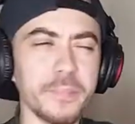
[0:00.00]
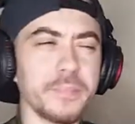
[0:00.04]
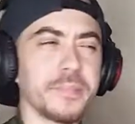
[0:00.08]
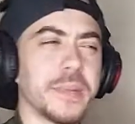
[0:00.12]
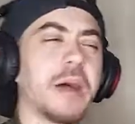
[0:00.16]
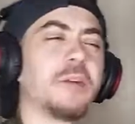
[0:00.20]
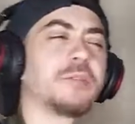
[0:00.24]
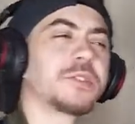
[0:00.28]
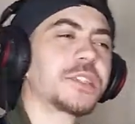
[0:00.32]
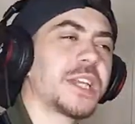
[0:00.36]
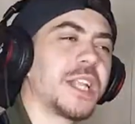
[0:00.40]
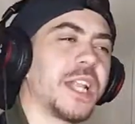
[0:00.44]

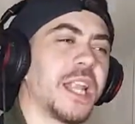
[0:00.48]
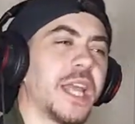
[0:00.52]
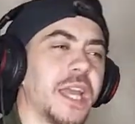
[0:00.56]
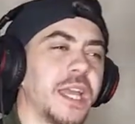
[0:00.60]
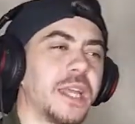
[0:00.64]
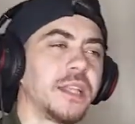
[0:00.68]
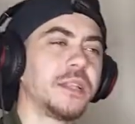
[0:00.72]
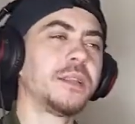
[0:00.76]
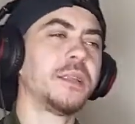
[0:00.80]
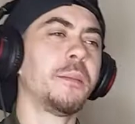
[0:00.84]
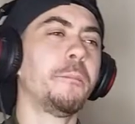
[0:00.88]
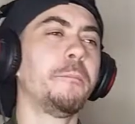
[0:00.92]
That was
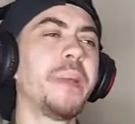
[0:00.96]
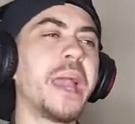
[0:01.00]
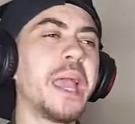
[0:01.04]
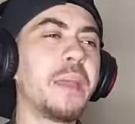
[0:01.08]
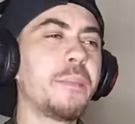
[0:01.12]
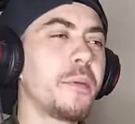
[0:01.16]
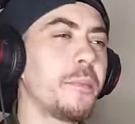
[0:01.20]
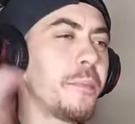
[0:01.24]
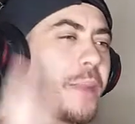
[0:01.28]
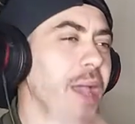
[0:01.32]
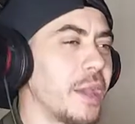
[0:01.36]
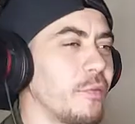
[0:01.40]
clean.
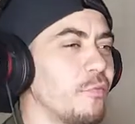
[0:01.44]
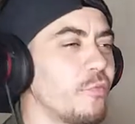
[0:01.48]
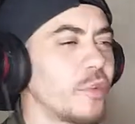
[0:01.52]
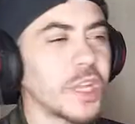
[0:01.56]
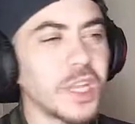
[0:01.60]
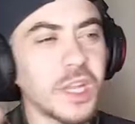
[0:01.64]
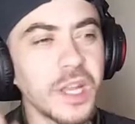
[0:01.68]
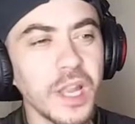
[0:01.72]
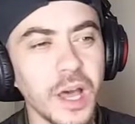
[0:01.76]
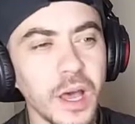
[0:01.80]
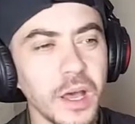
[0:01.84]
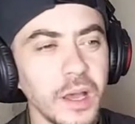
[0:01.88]
Baby Mane,
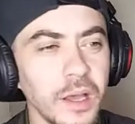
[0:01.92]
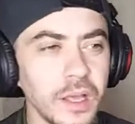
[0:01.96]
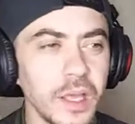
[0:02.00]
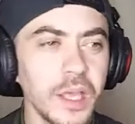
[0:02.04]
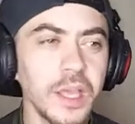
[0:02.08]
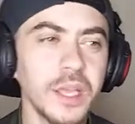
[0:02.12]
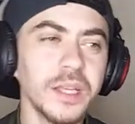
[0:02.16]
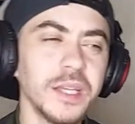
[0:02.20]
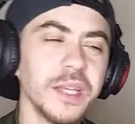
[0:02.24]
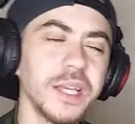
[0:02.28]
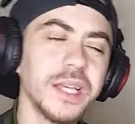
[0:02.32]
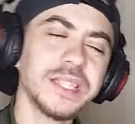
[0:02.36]
Ridla.
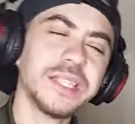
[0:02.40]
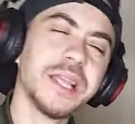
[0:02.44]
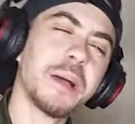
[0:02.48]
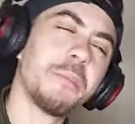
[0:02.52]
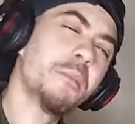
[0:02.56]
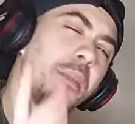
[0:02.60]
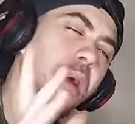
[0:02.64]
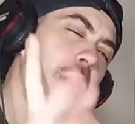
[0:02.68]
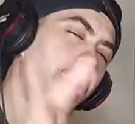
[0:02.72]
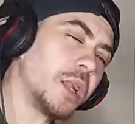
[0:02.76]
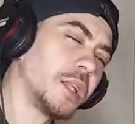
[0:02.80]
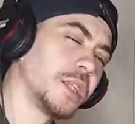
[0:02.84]
Yeah, it's that
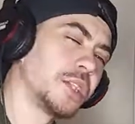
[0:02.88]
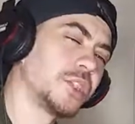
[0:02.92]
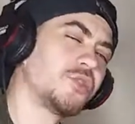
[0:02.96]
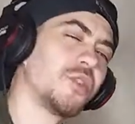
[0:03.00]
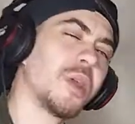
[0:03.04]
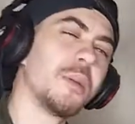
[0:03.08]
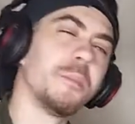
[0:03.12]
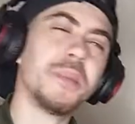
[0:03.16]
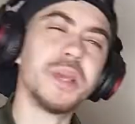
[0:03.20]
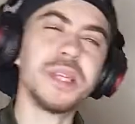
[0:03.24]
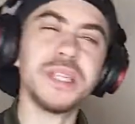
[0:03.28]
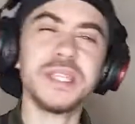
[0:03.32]

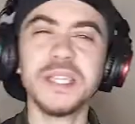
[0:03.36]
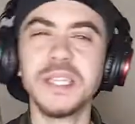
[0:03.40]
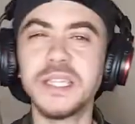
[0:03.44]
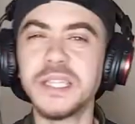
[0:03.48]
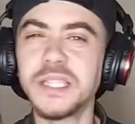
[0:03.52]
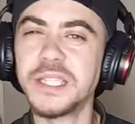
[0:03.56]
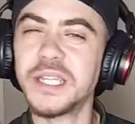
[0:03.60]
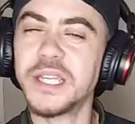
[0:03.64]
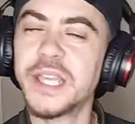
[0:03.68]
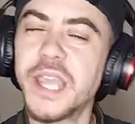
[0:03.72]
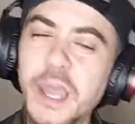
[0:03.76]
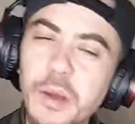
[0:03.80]
MaliStrip
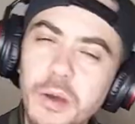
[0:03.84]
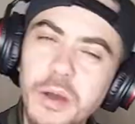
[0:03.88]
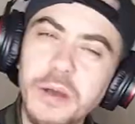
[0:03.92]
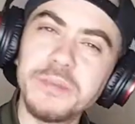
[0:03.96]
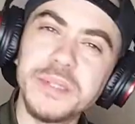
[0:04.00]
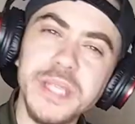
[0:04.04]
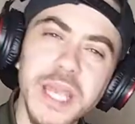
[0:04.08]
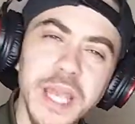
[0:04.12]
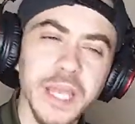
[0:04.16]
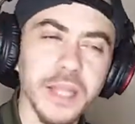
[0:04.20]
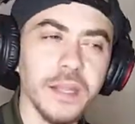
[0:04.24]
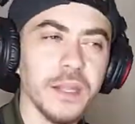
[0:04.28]
business. You get what I'm
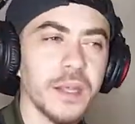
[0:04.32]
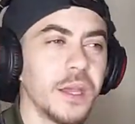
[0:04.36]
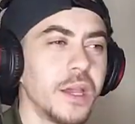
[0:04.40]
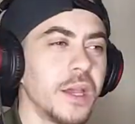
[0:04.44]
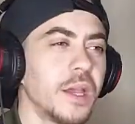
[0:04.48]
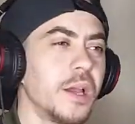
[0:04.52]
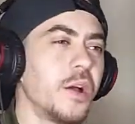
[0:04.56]
saying?